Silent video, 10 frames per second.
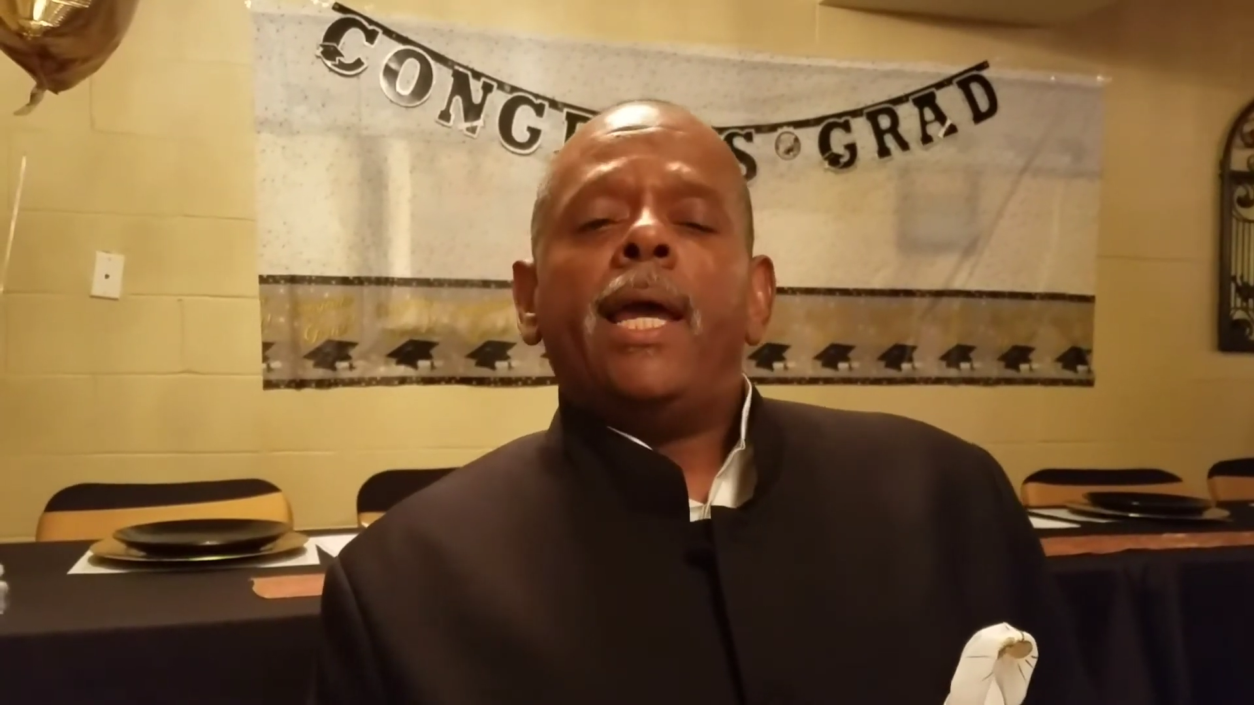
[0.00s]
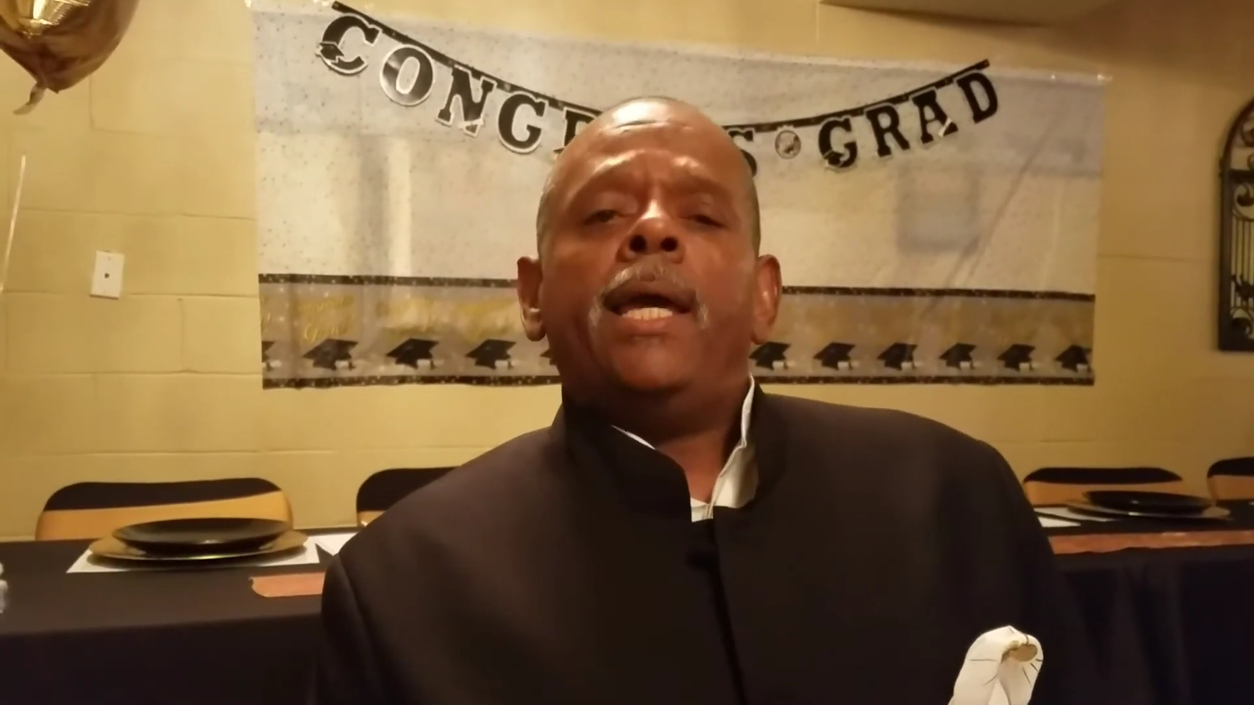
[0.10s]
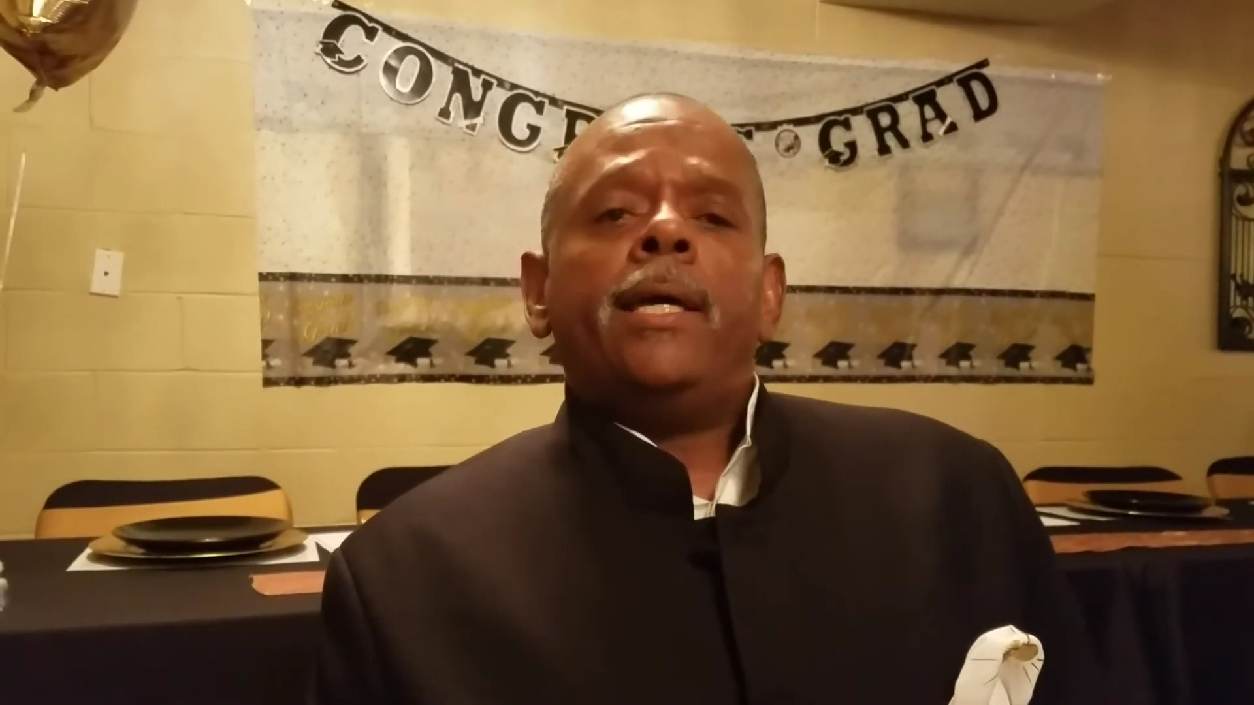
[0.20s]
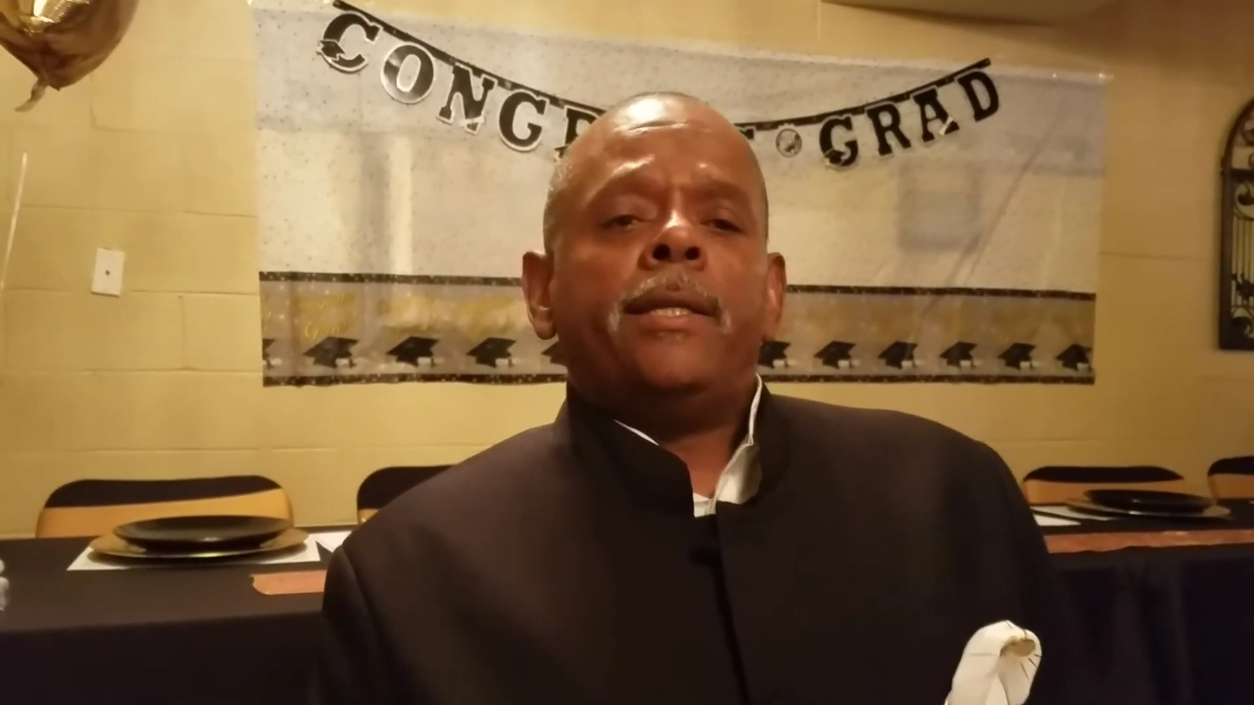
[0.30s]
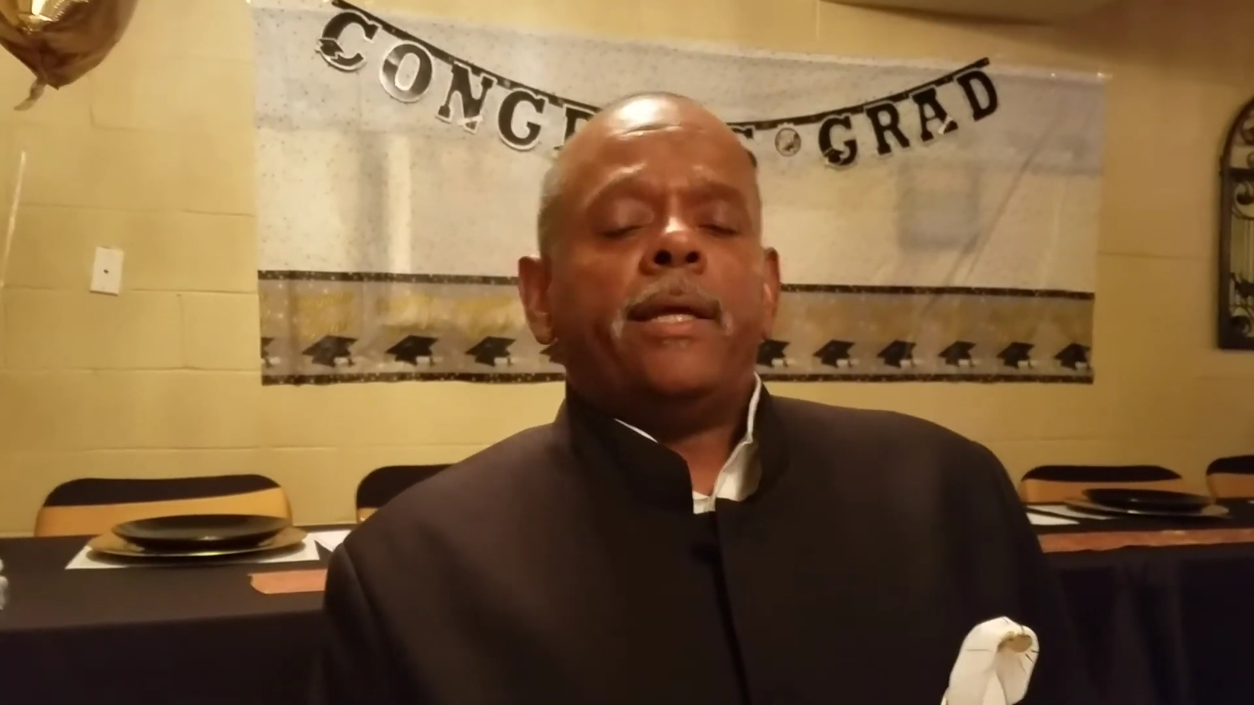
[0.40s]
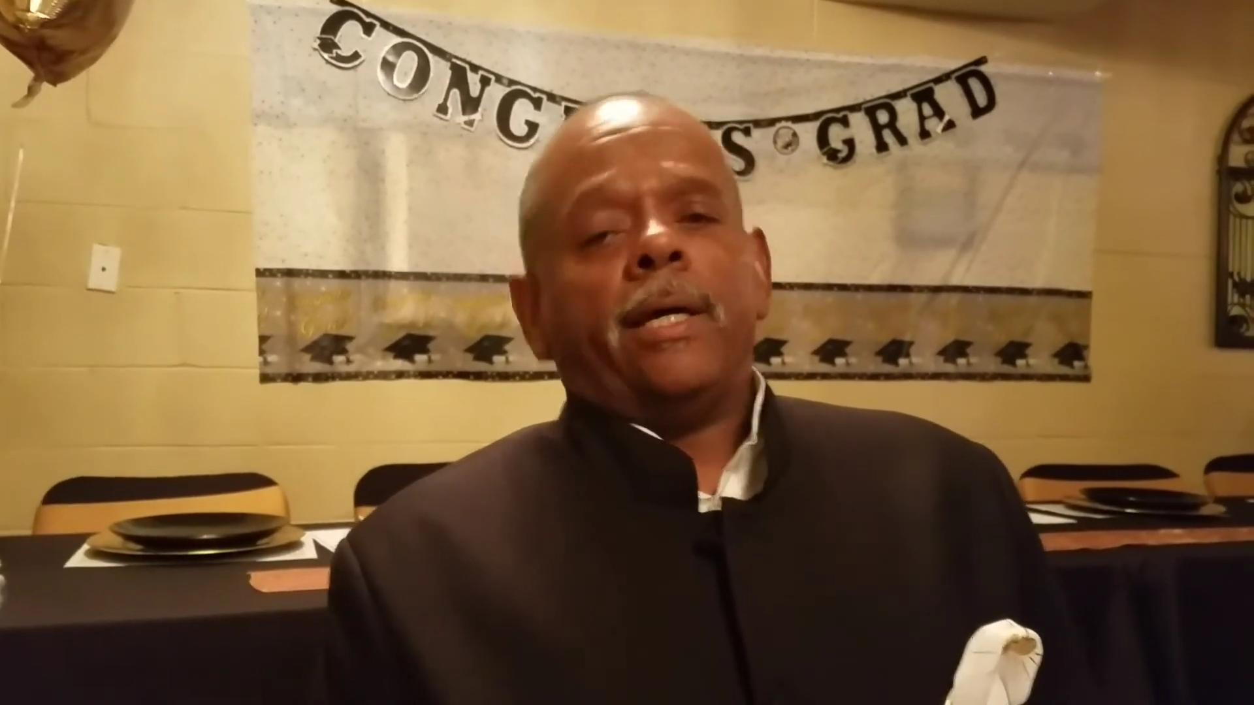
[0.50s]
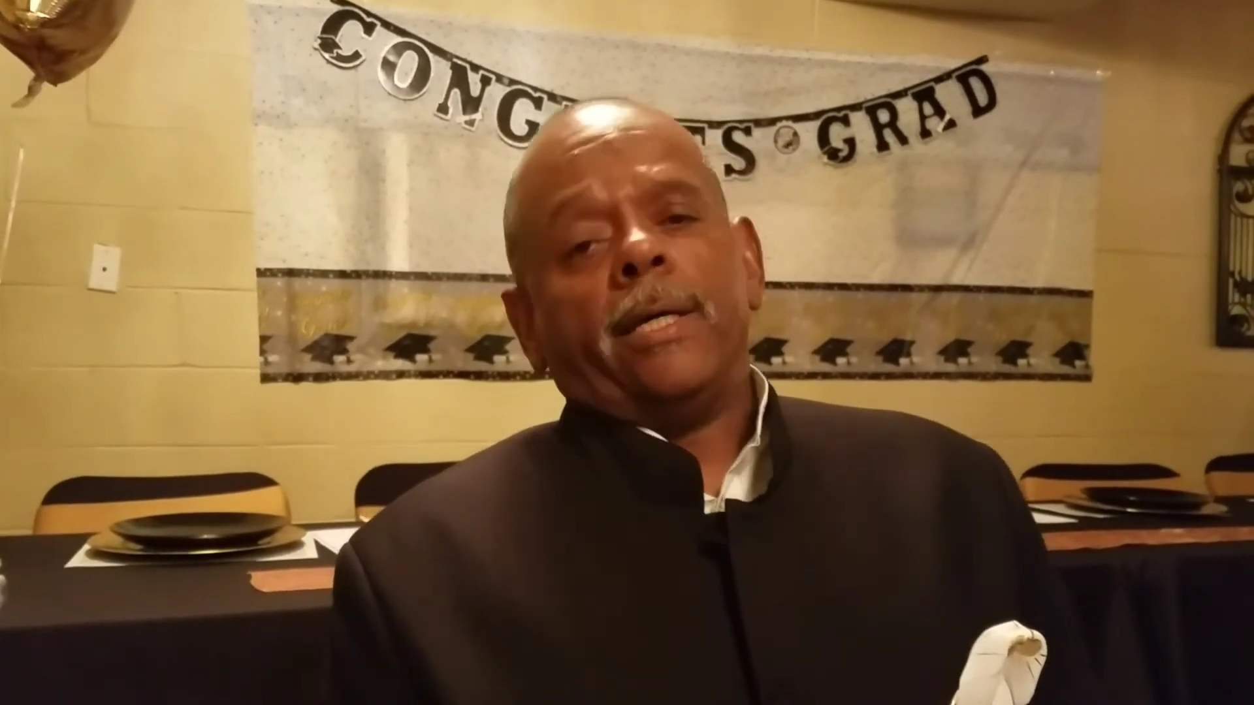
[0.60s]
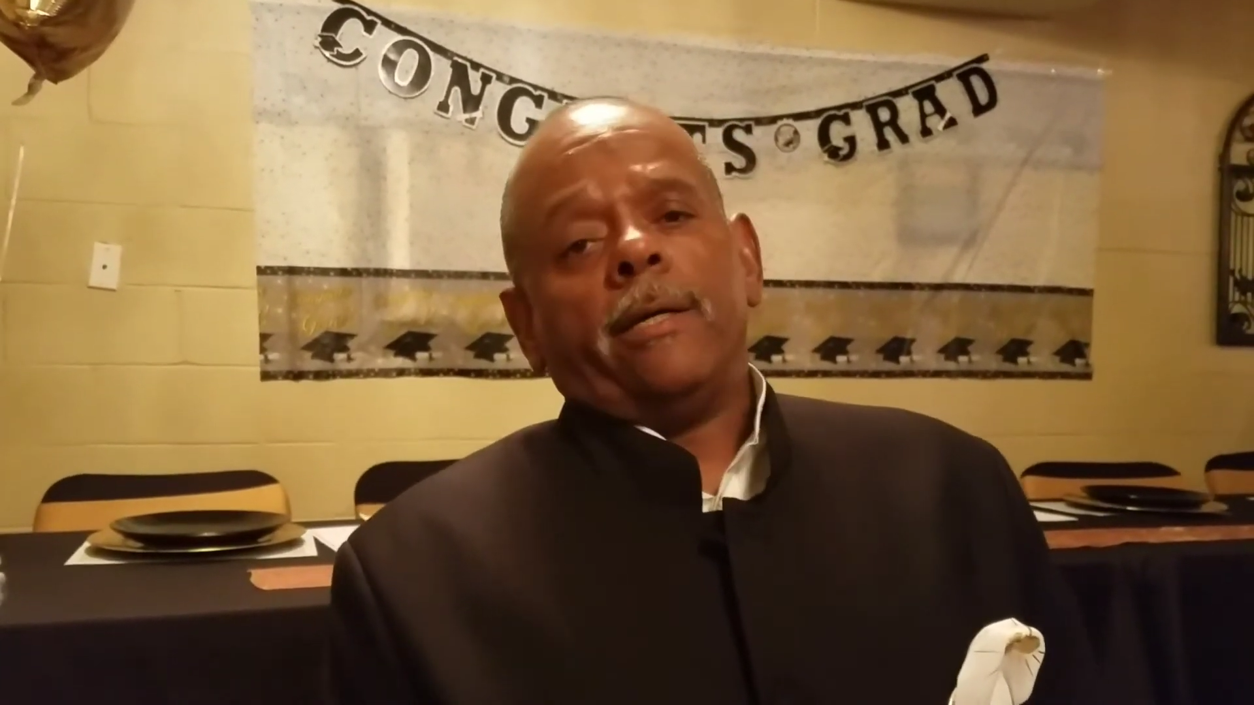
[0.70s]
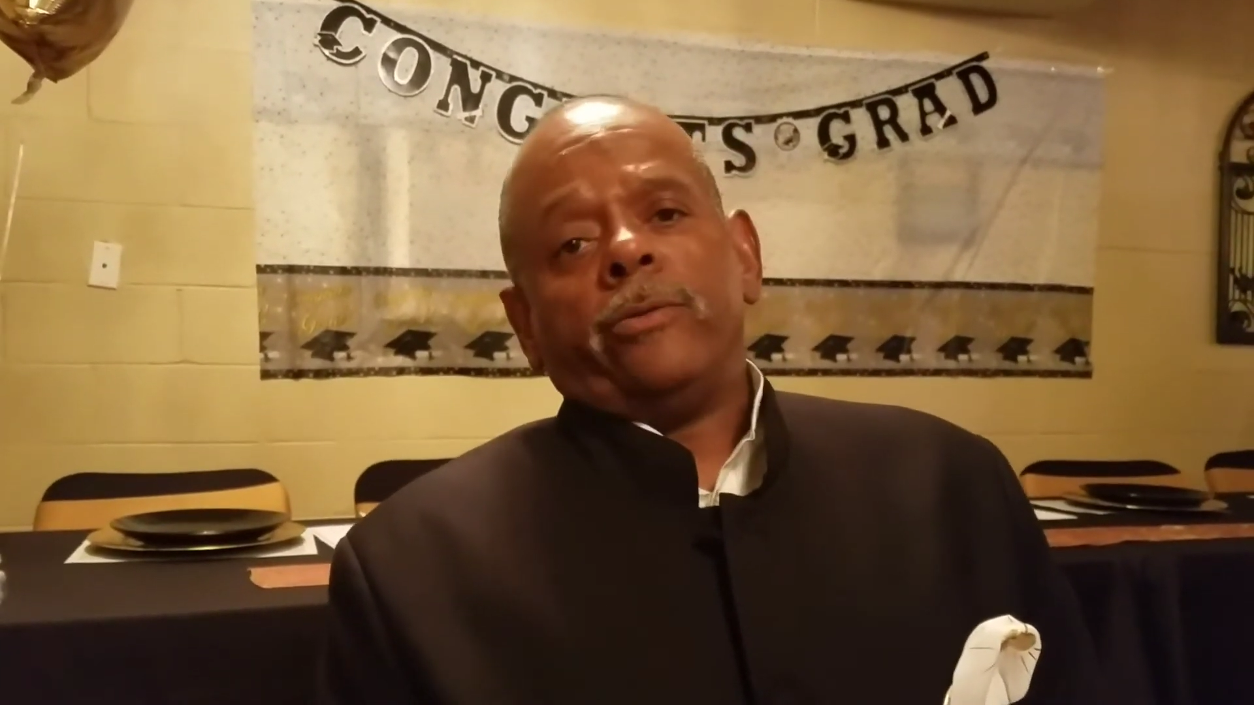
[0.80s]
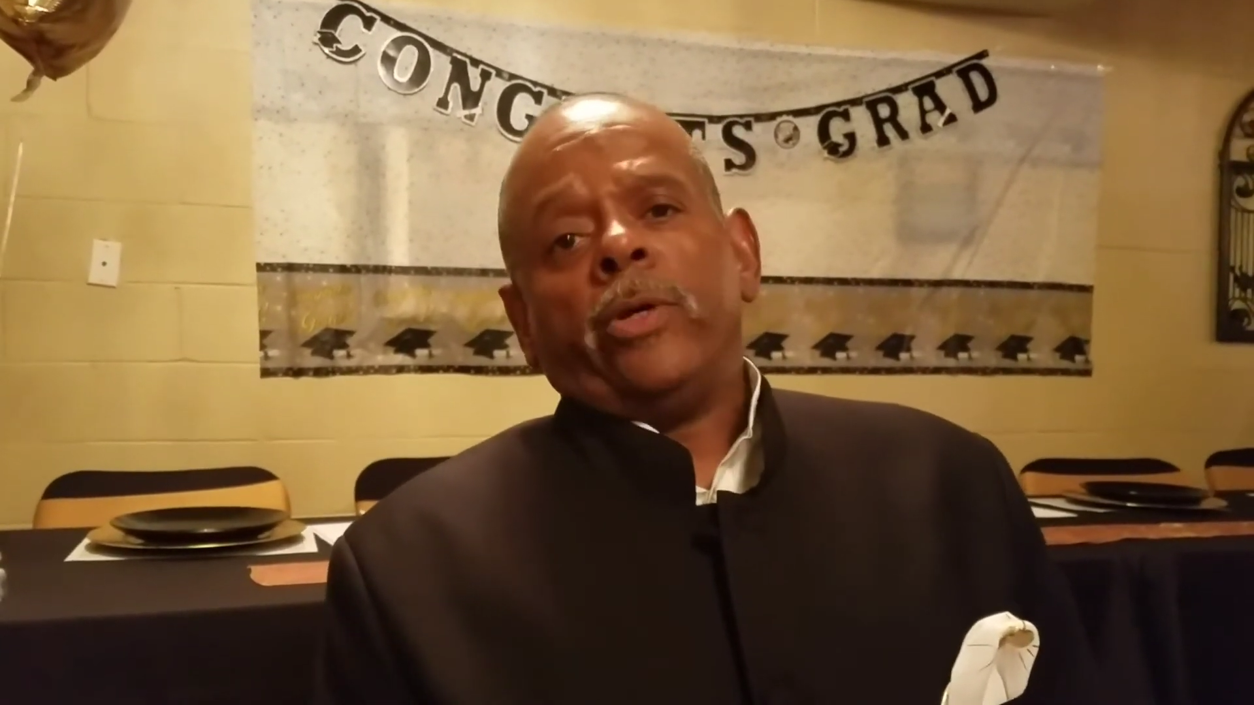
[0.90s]
And
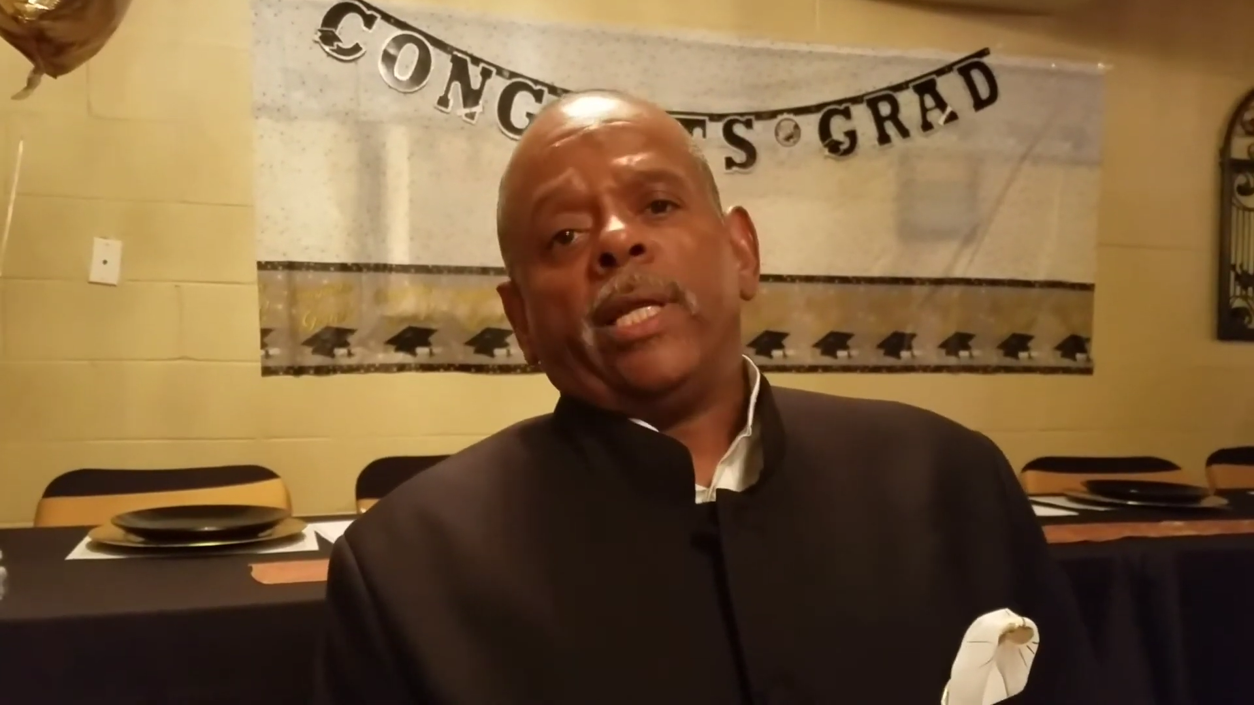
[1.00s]
you